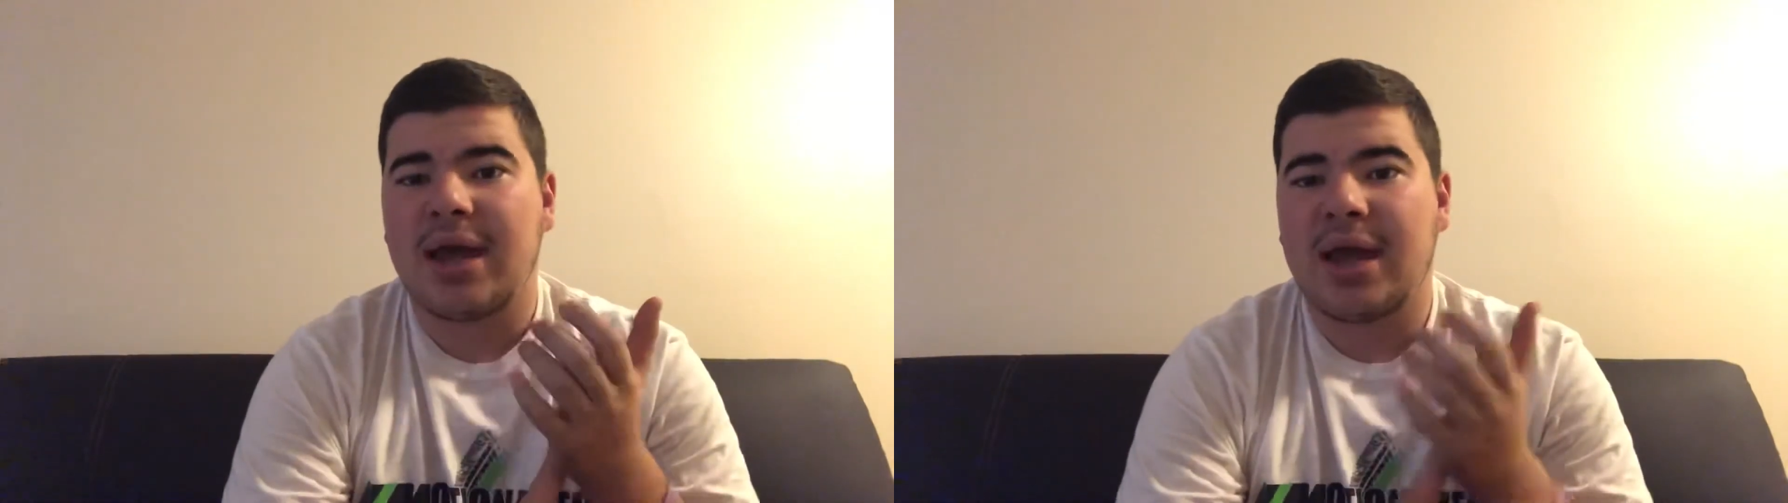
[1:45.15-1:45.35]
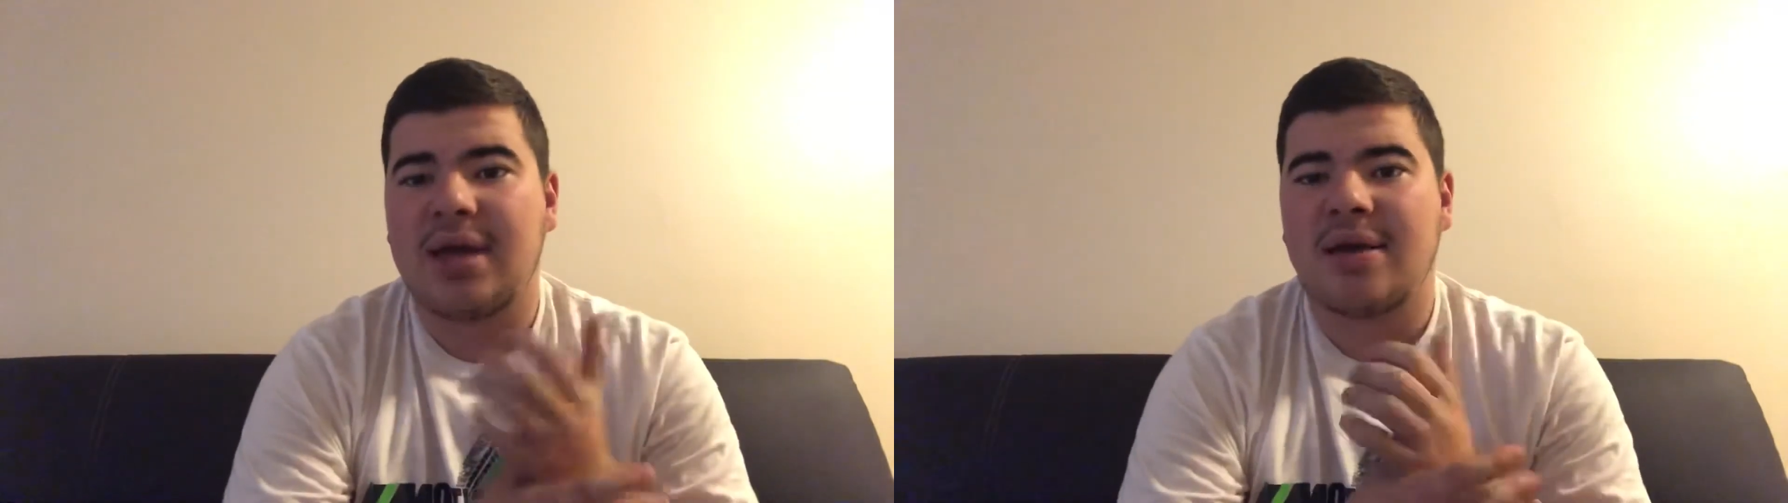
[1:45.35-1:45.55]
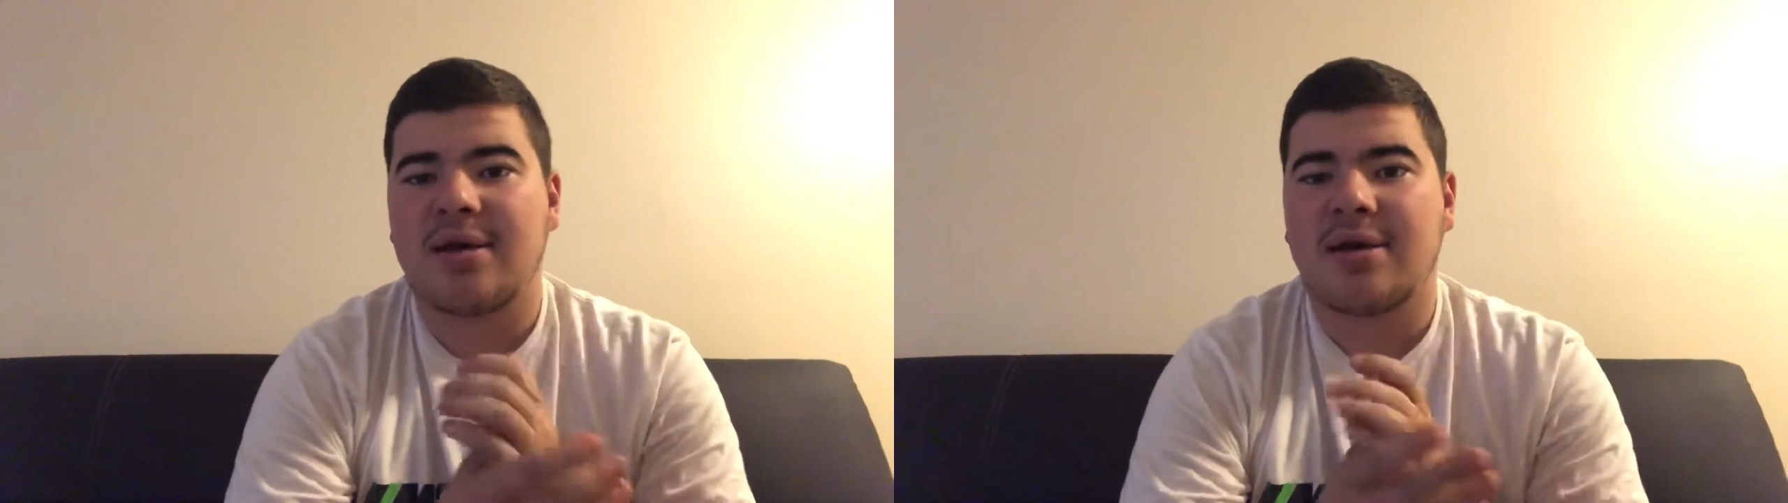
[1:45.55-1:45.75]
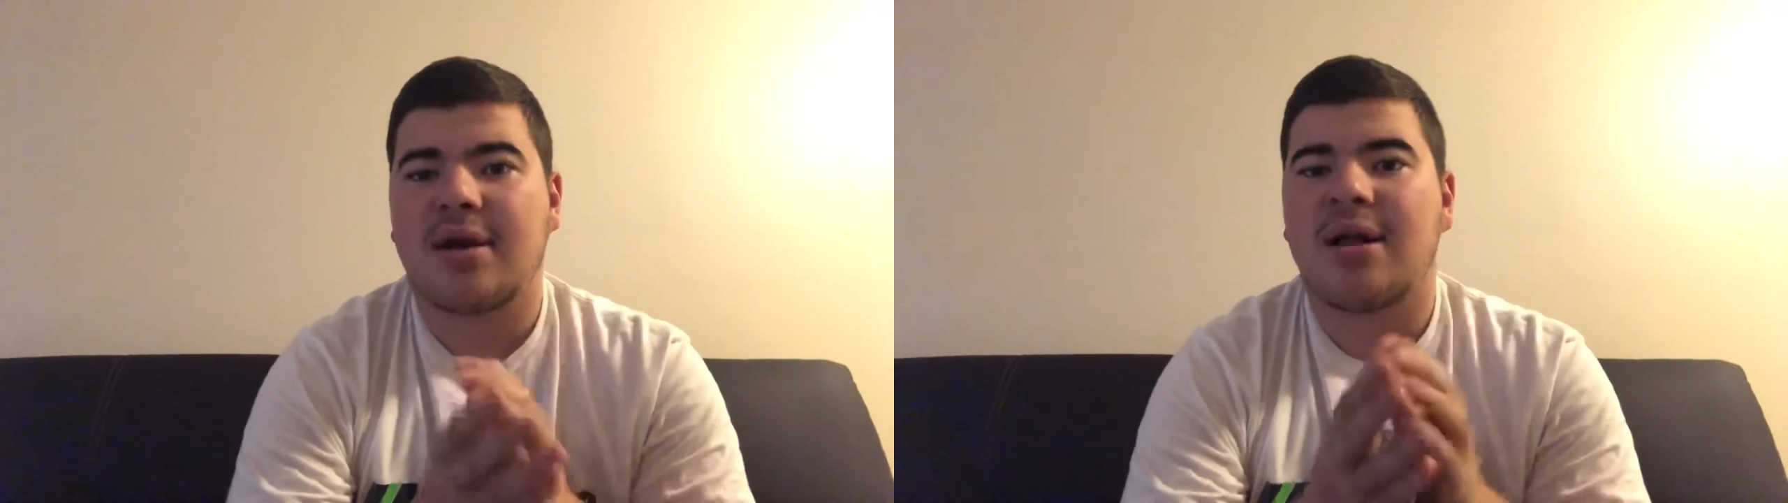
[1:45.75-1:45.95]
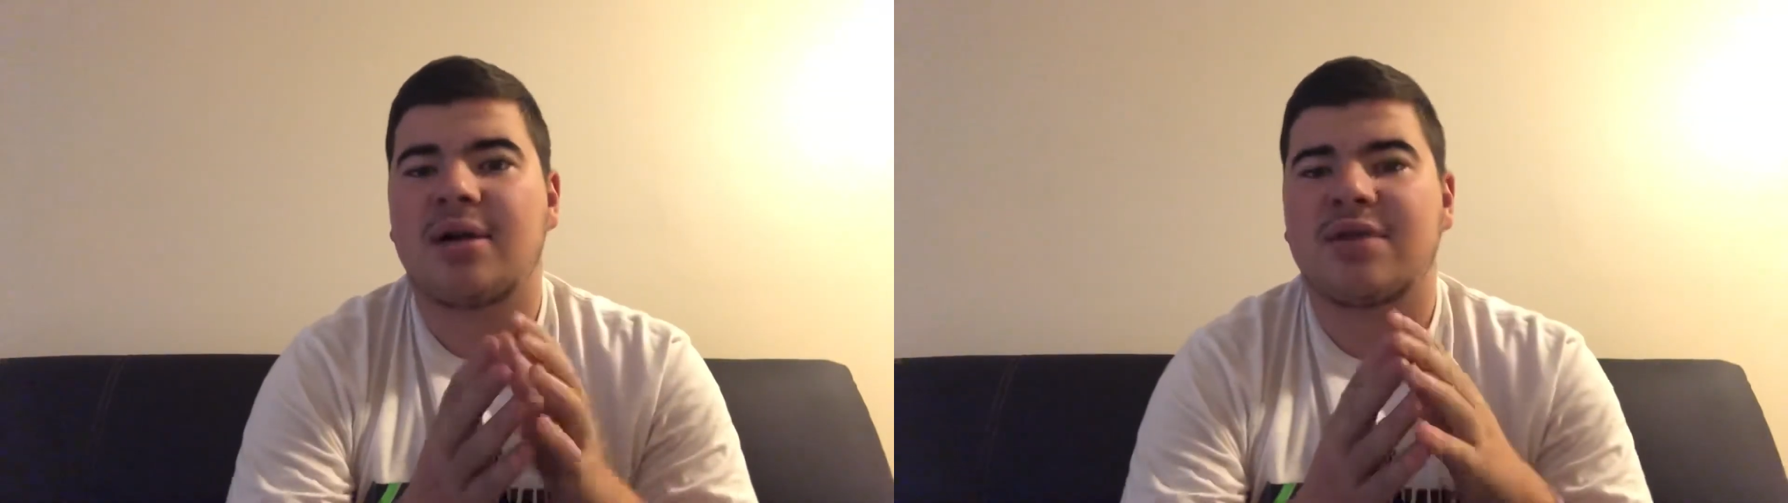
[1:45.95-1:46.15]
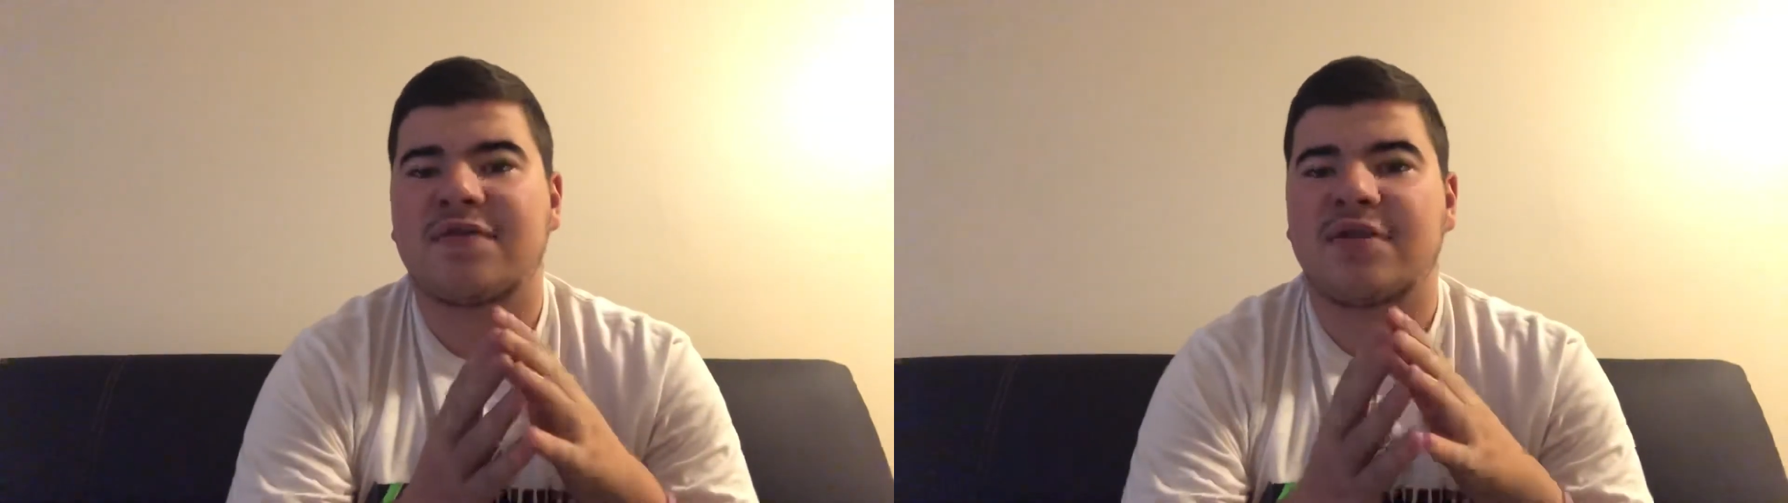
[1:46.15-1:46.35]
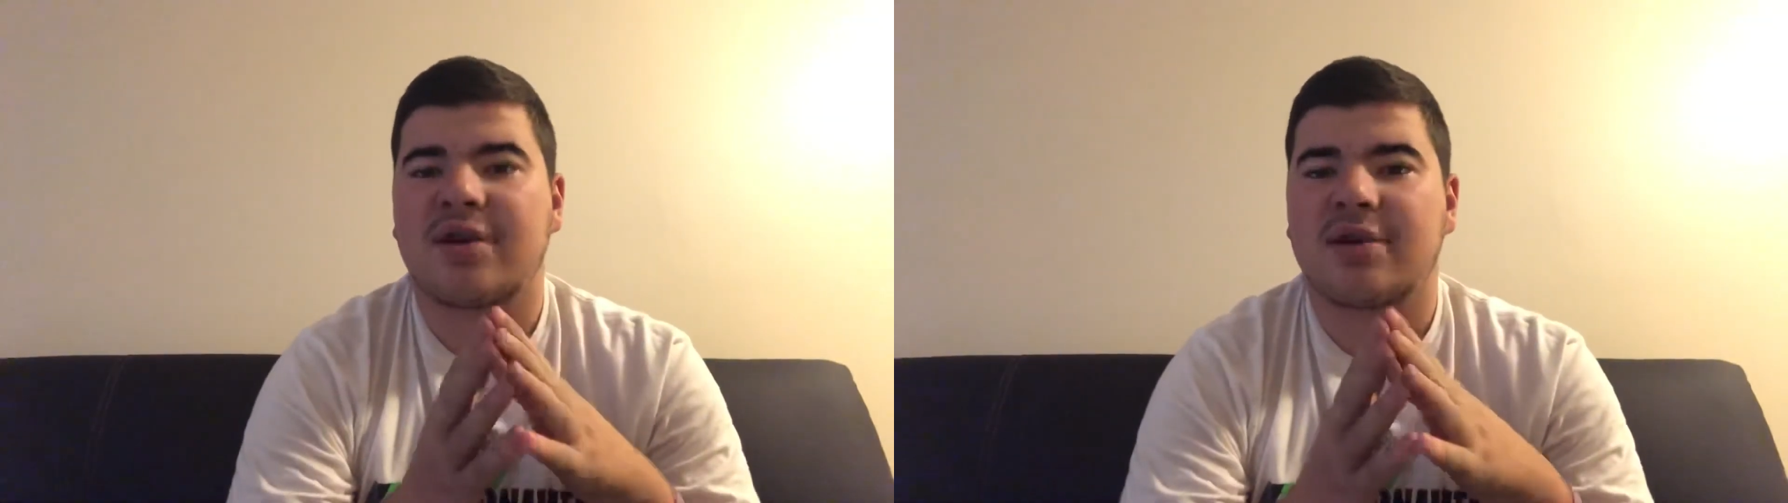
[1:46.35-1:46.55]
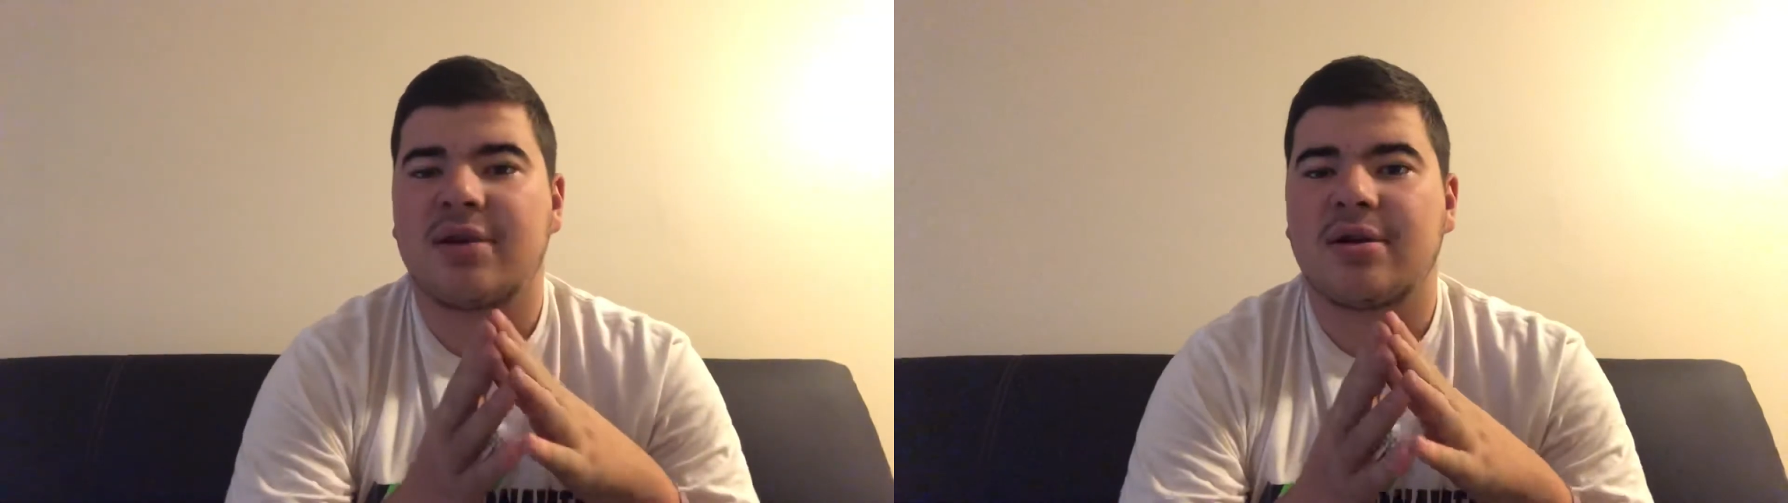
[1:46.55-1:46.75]
$800 for
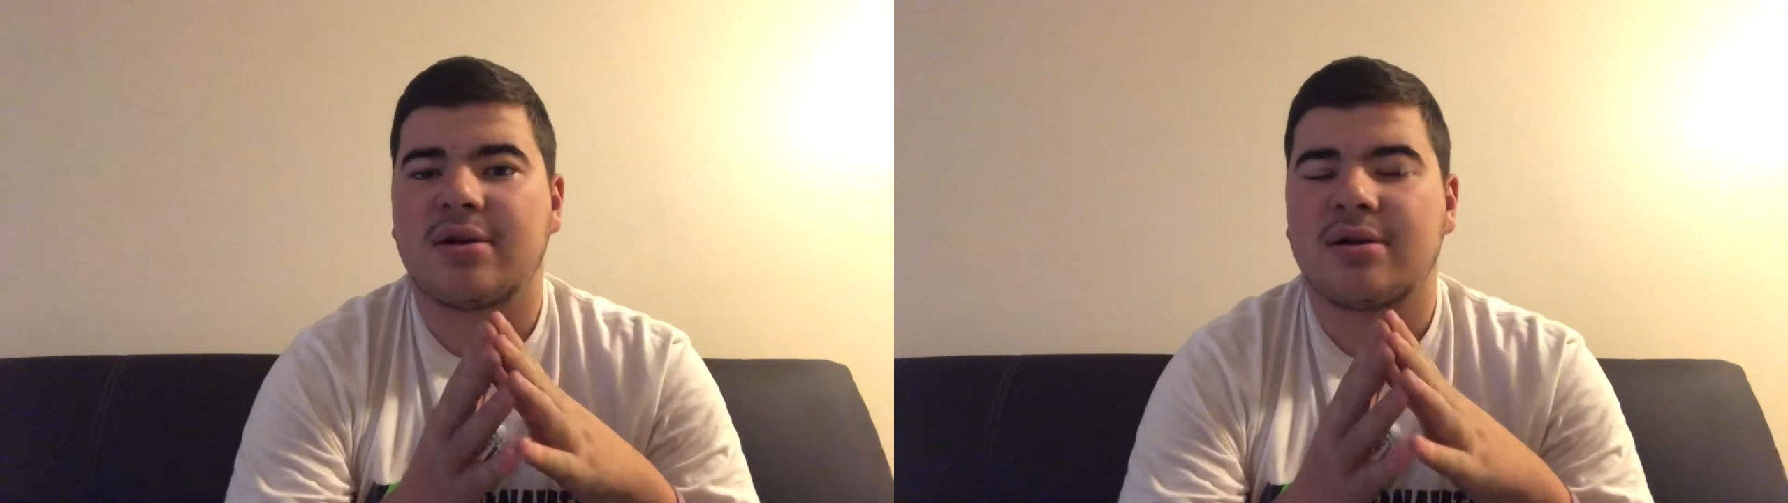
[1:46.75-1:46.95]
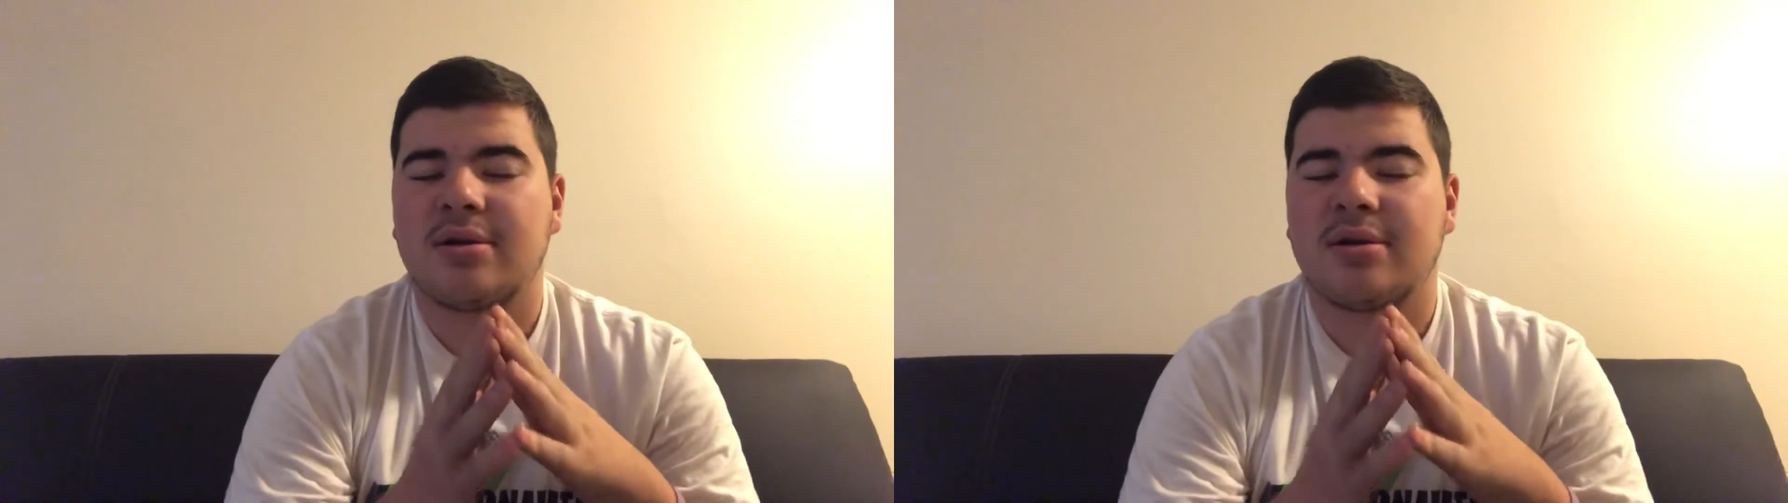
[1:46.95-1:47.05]
that car.